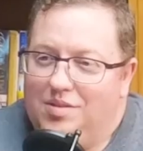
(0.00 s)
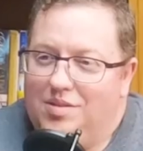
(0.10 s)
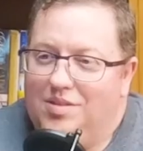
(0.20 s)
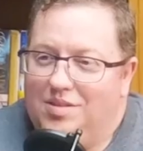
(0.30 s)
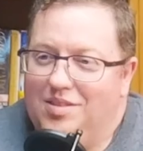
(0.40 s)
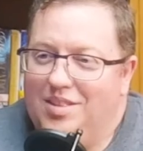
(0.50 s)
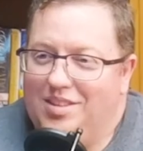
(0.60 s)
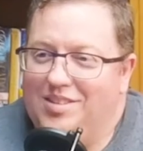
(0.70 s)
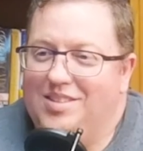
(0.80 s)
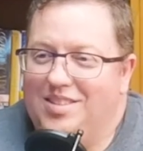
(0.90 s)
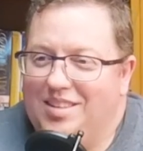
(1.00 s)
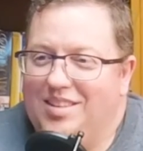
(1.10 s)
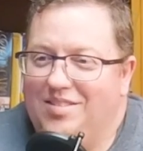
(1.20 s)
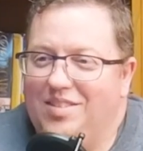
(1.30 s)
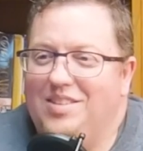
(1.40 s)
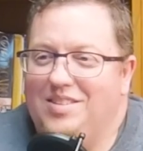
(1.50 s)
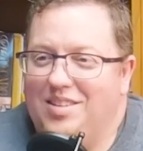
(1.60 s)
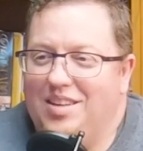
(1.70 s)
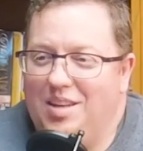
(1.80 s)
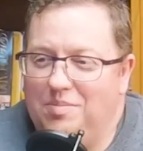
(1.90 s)
the thing that I want to
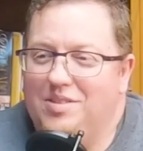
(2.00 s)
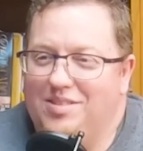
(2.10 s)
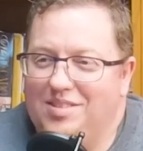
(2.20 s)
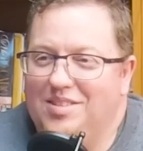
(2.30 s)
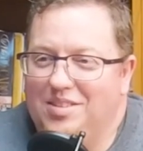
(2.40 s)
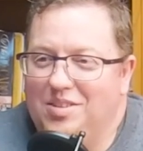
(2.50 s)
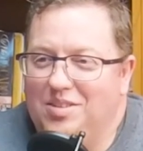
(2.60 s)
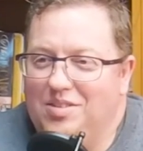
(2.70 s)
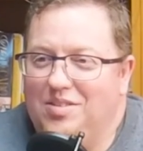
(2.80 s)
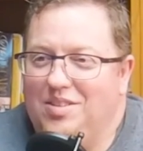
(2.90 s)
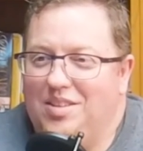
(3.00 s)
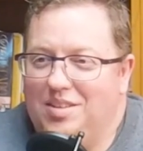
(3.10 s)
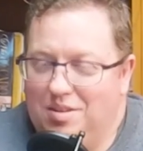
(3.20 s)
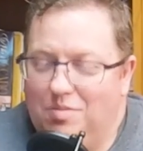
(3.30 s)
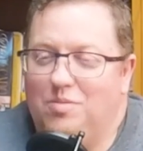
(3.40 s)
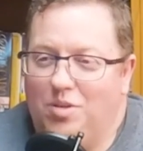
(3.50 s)
happen is going to happen.